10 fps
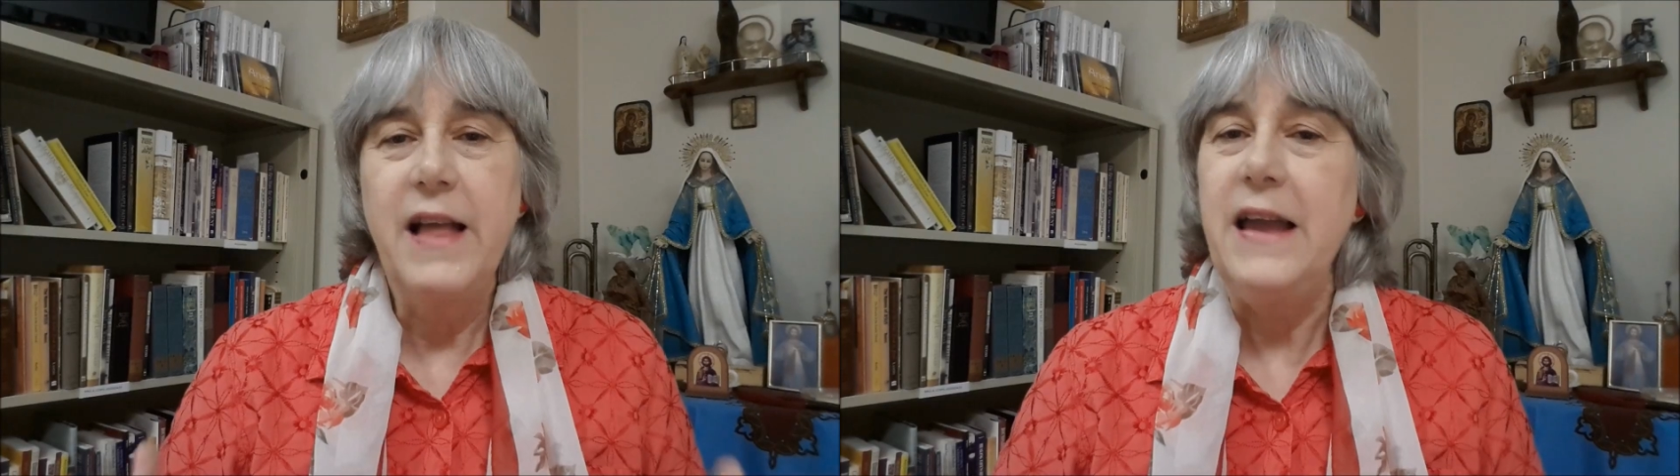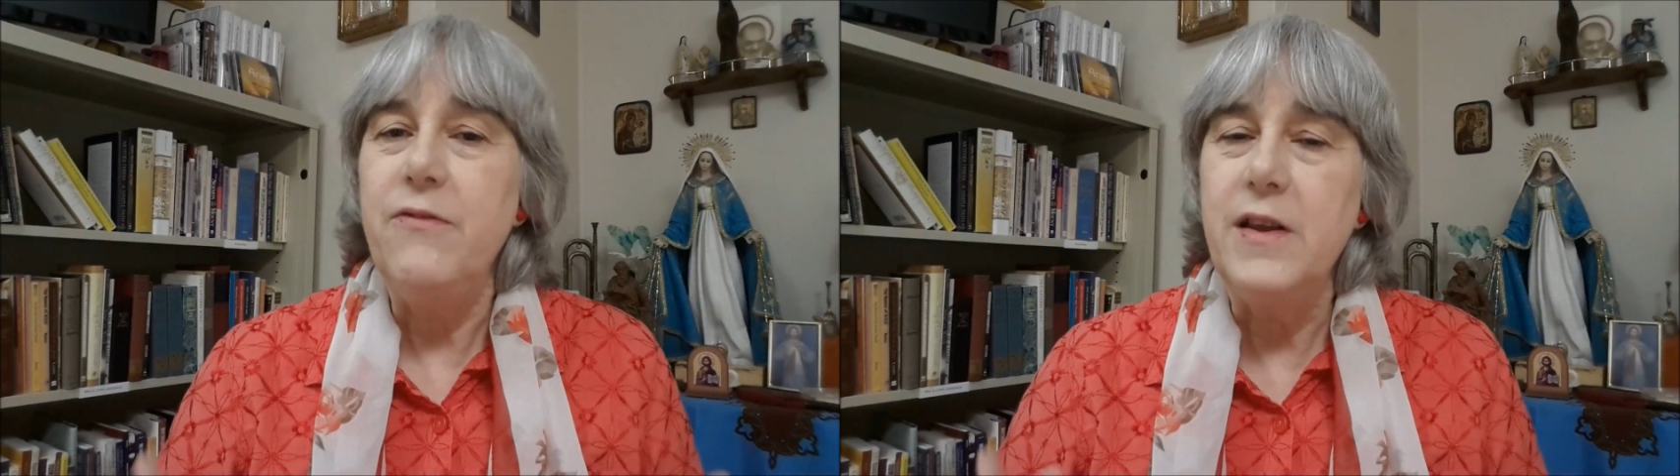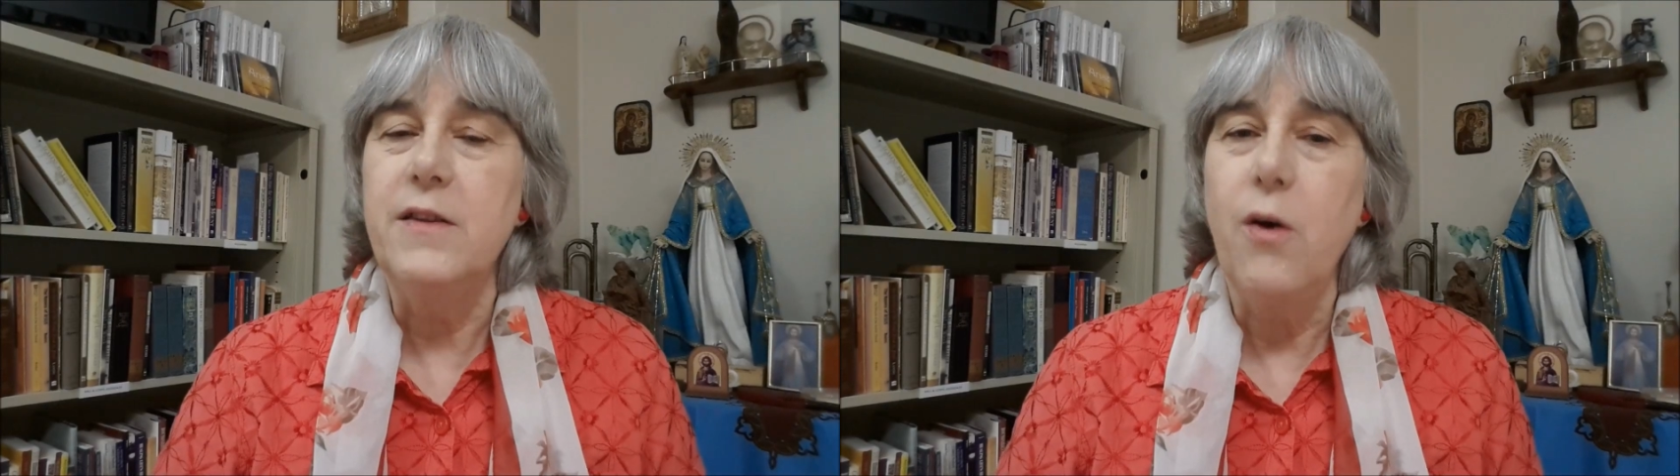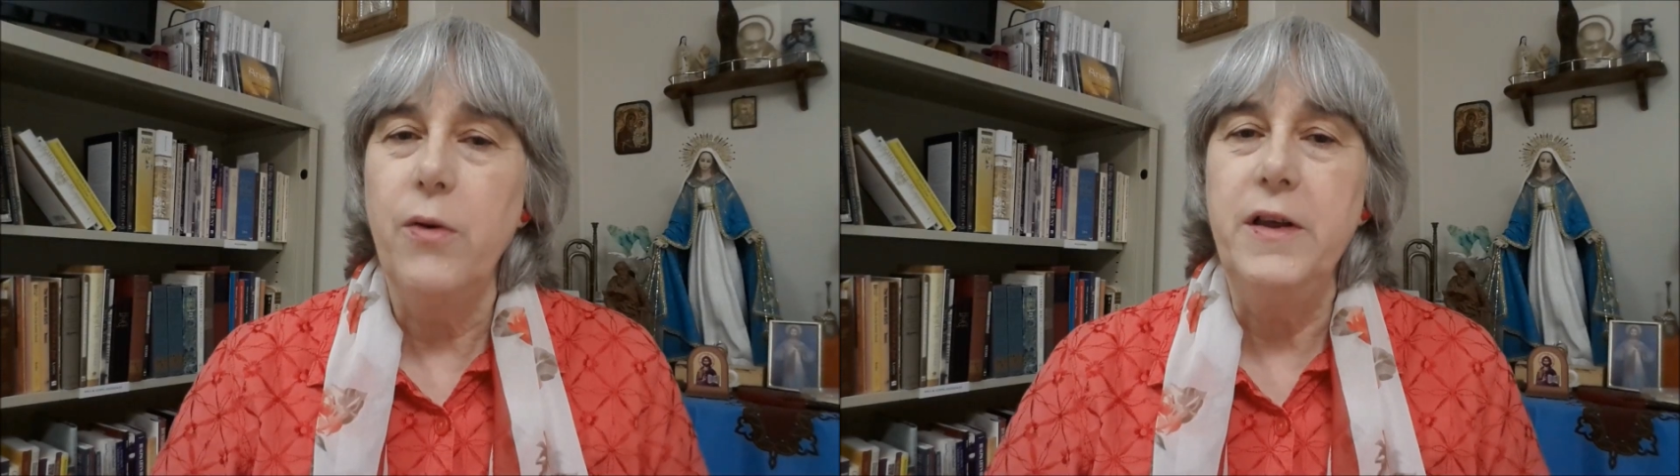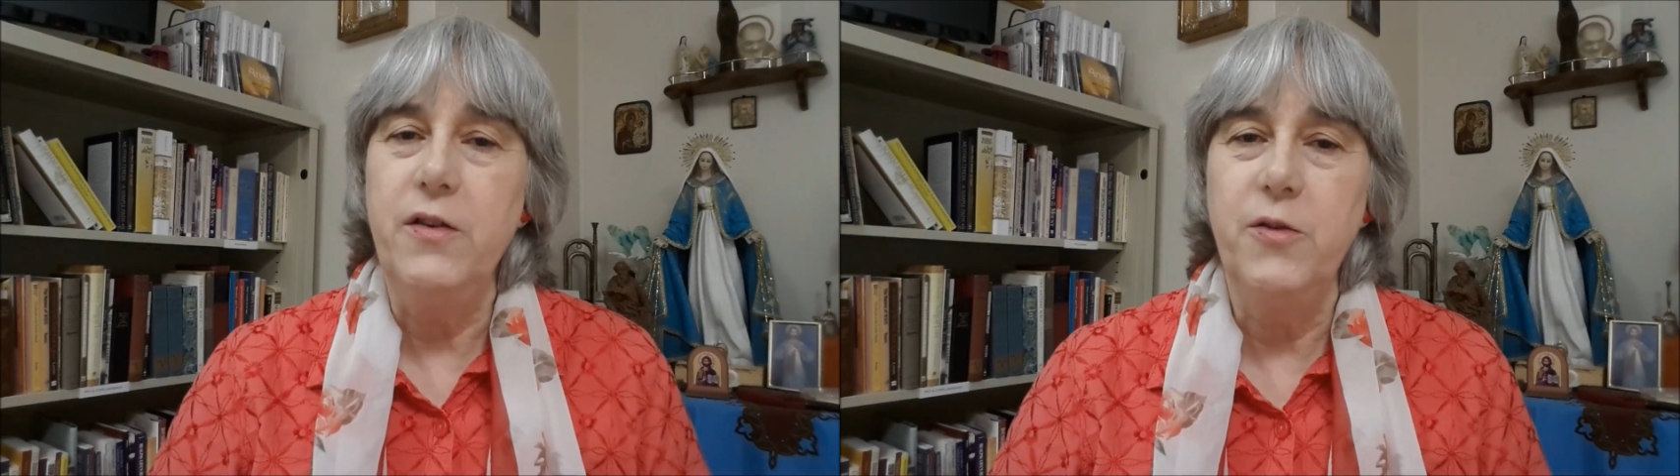Life in the
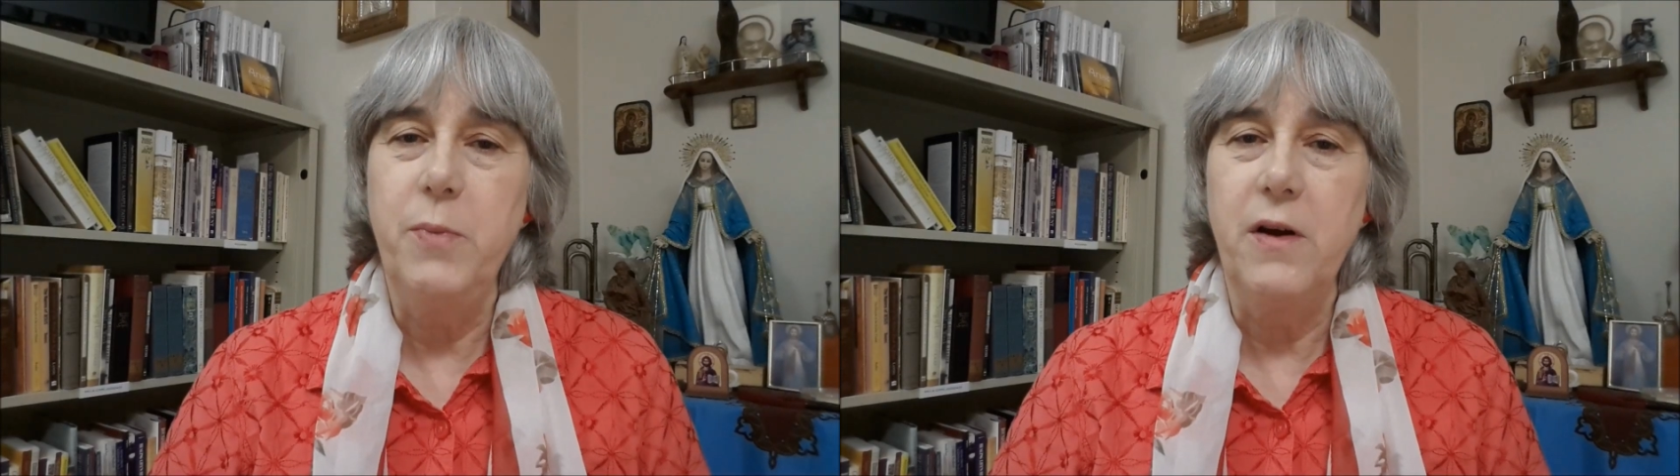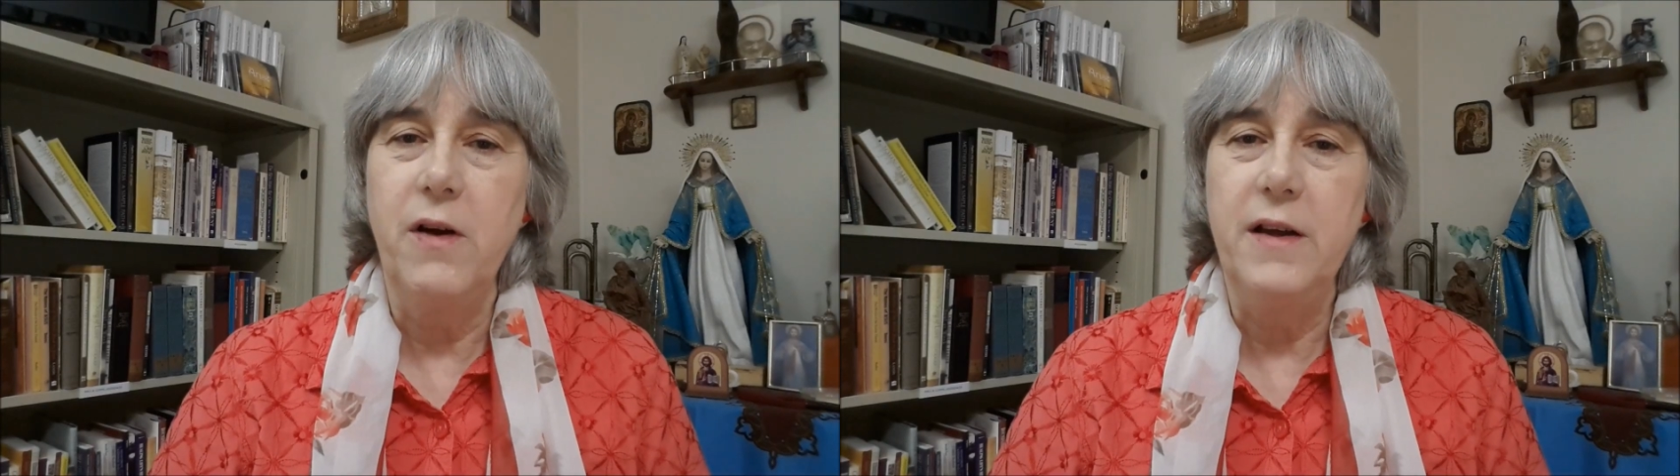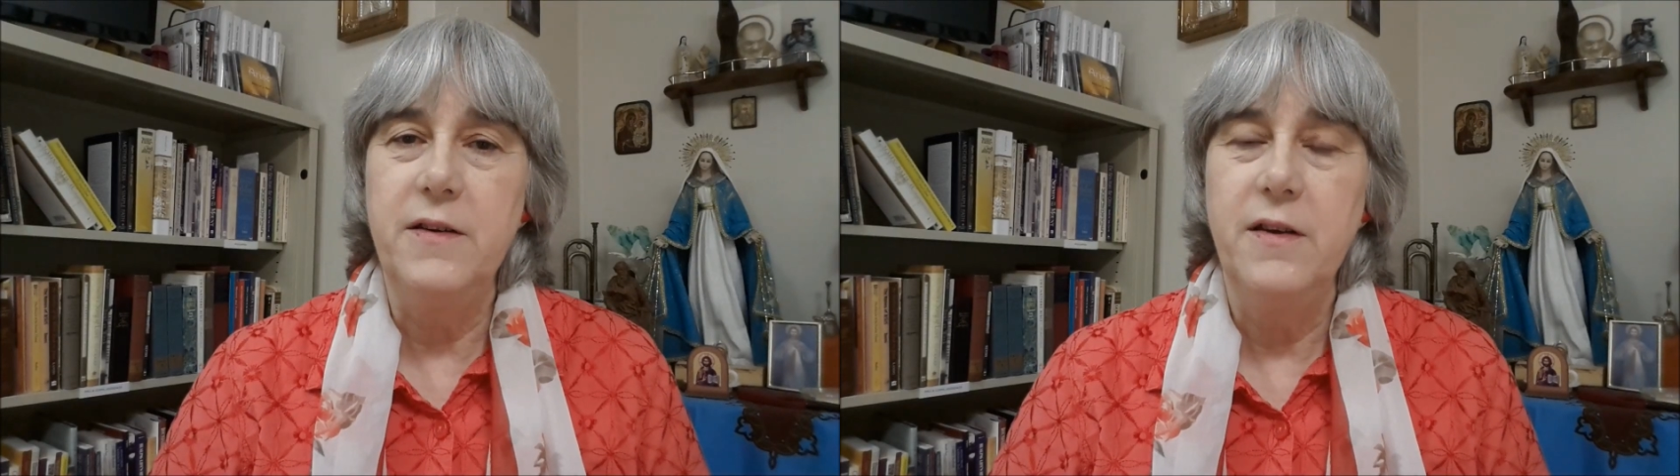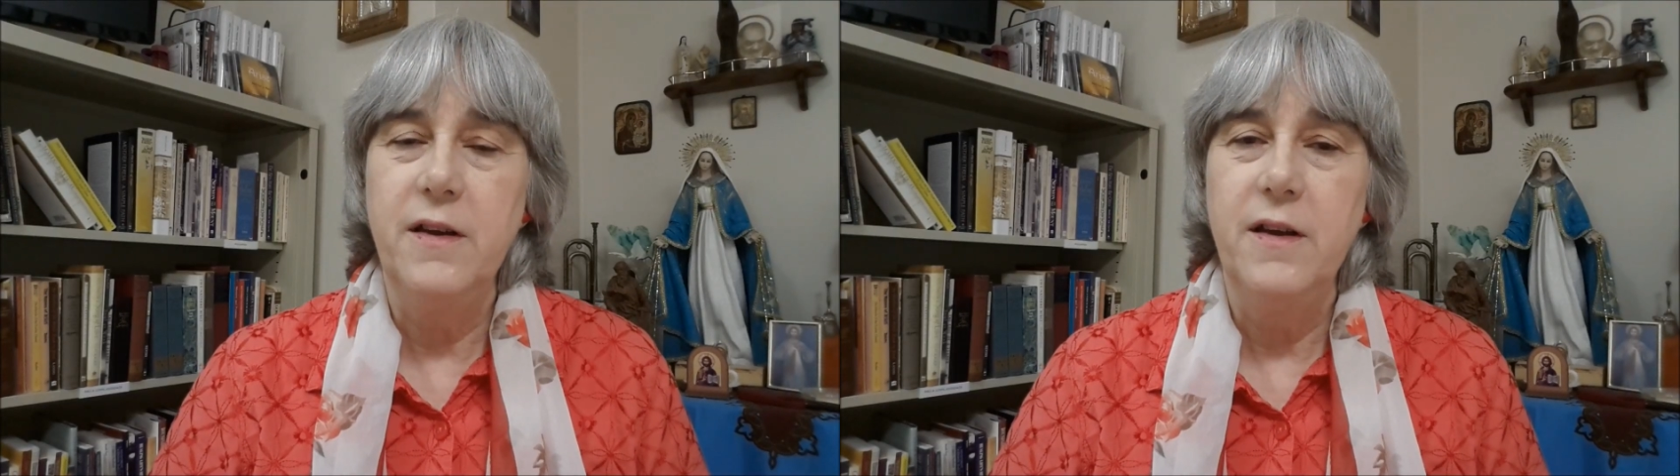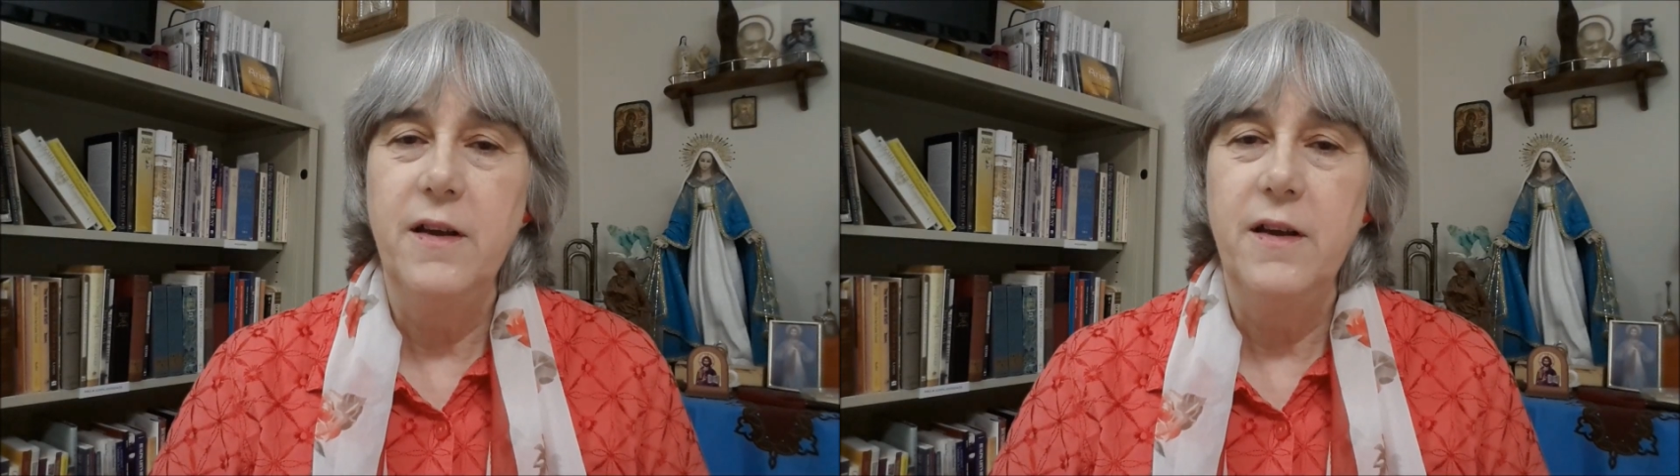Holy Spirit